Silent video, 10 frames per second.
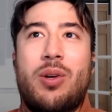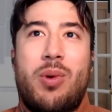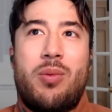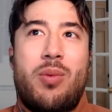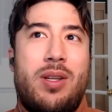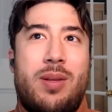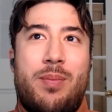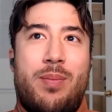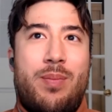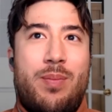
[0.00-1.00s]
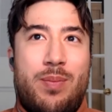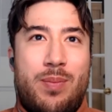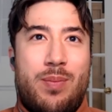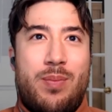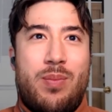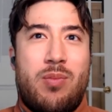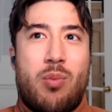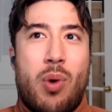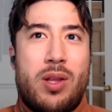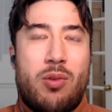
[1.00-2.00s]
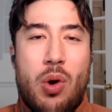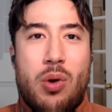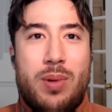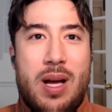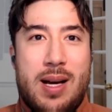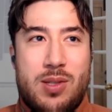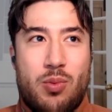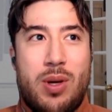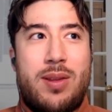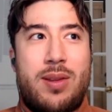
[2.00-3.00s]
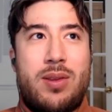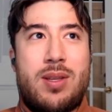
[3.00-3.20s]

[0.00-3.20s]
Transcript: what are the roadblocks with